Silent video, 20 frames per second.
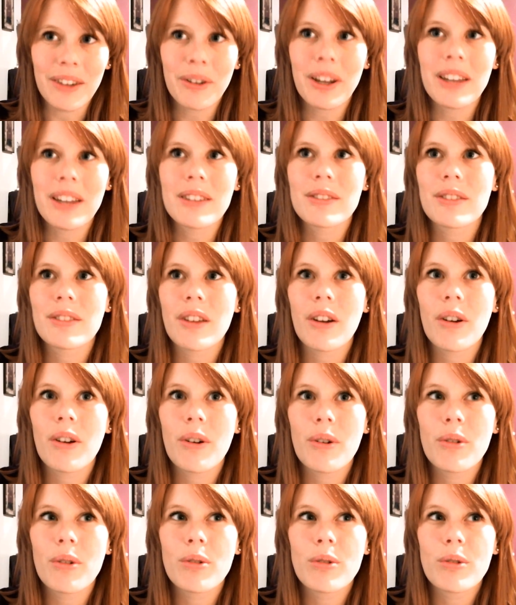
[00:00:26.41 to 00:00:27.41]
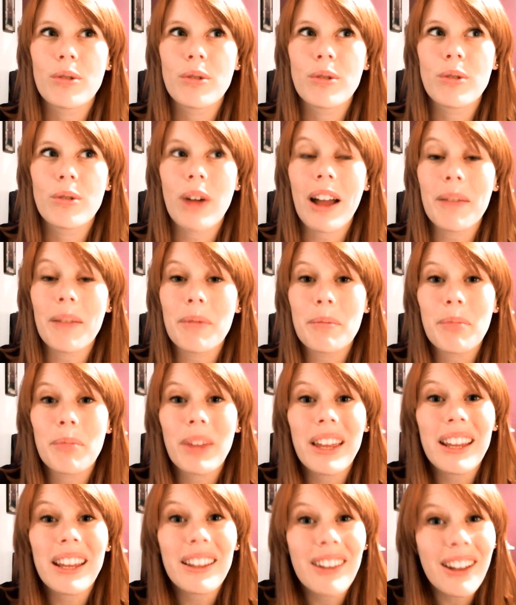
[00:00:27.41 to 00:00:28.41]
Okay, so I've been
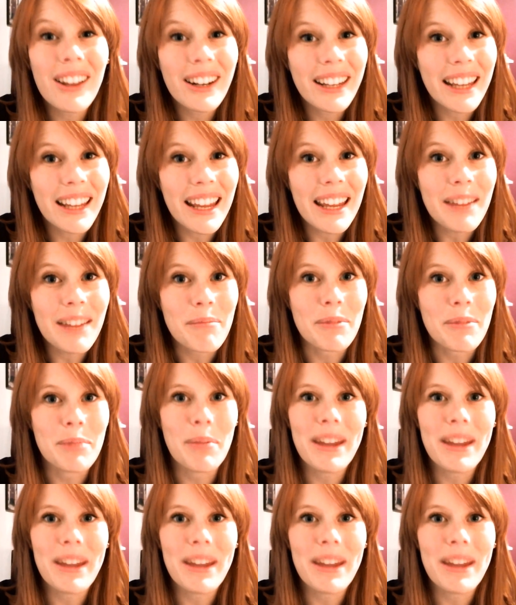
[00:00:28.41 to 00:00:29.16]
playing a lot of games.